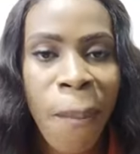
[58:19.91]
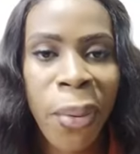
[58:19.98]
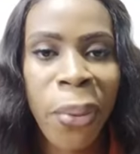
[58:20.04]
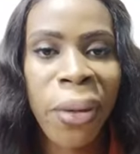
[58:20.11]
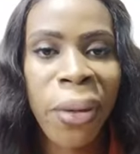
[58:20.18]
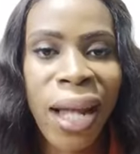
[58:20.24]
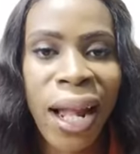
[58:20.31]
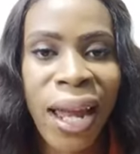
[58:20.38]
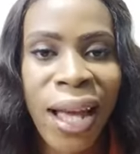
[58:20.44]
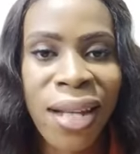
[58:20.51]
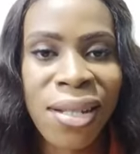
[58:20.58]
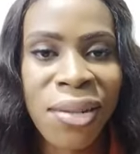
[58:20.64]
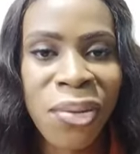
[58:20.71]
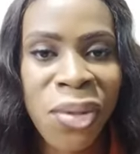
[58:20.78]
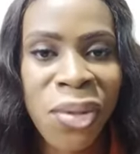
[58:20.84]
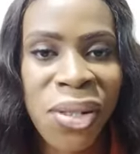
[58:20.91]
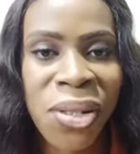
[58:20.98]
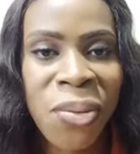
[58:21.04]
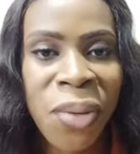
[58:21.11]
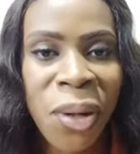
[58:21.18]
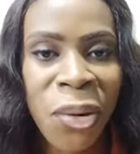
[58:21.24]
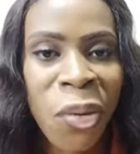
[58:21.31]
People that like egusi
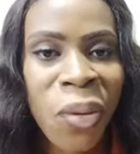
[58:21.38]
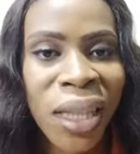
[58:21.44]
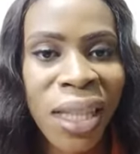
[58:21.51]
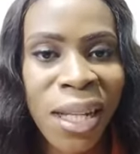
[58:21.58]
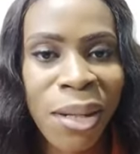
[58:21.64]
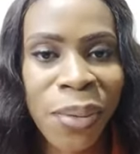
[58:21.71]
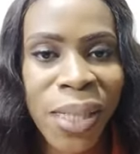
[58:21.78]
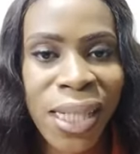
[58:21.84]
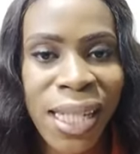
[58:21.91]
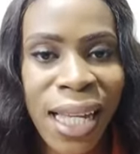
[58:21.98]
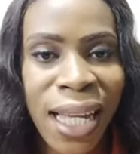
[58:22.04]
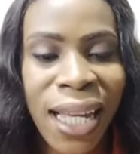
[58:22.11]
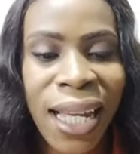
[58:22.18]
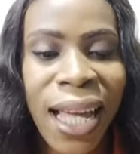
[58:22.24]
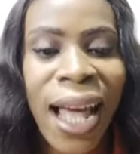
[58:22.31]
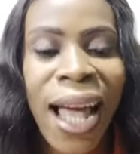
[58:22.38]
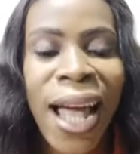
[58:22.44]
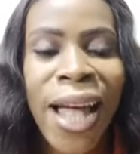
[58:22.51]
soup, they know what I'm saying.